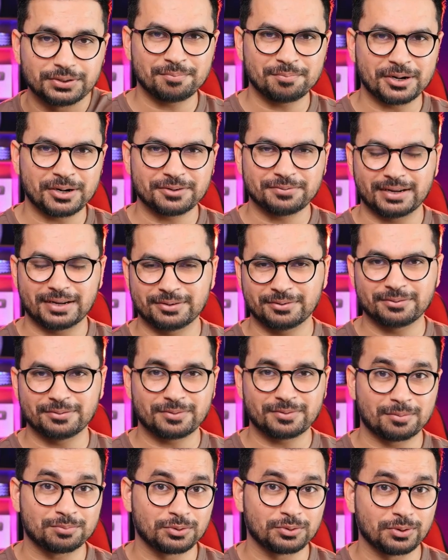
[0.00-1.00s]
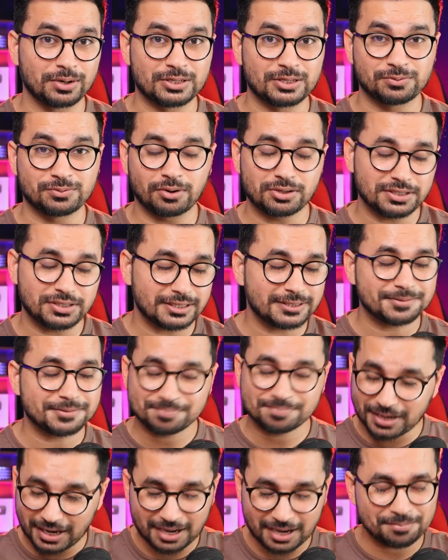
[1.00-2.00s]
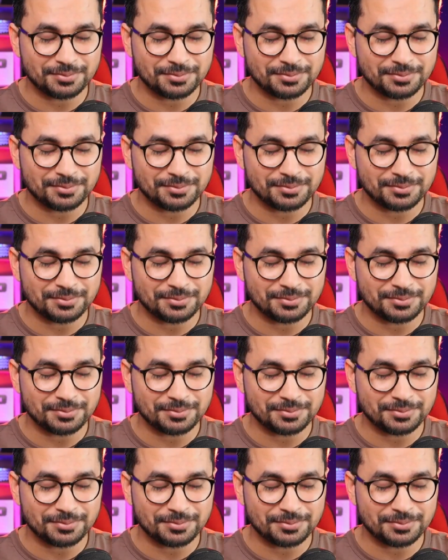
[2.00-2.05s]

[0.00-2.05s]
but if anyone from Google is watching, I'm